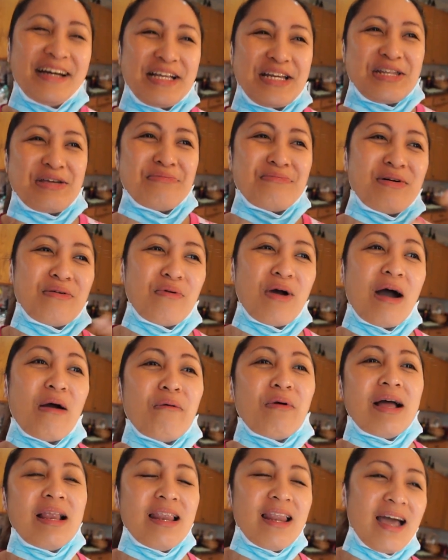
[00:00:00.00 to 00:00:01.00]
na
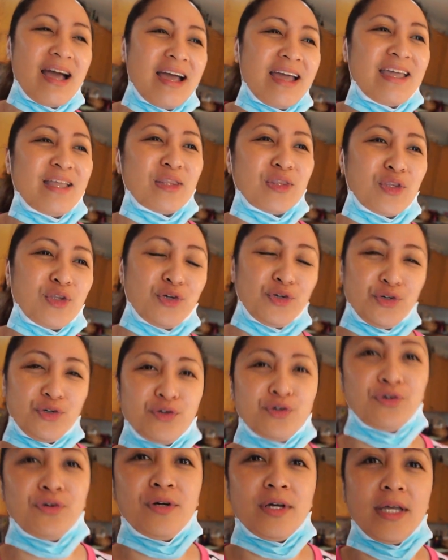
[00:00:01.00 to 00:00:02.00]
mawawala
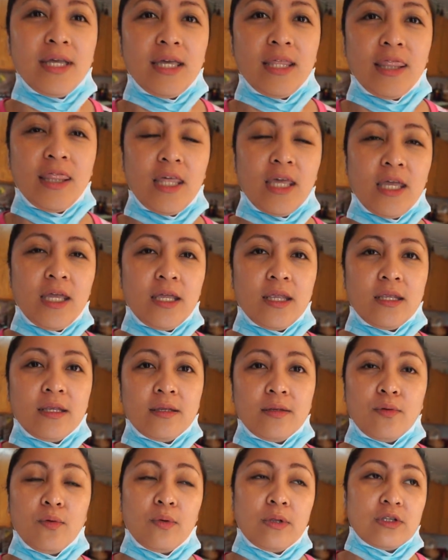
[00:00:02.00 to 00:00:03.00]
ito. And
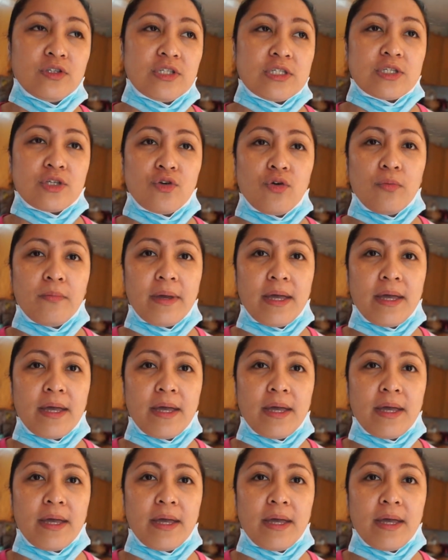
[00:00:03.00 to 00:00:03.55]
then, we'll just go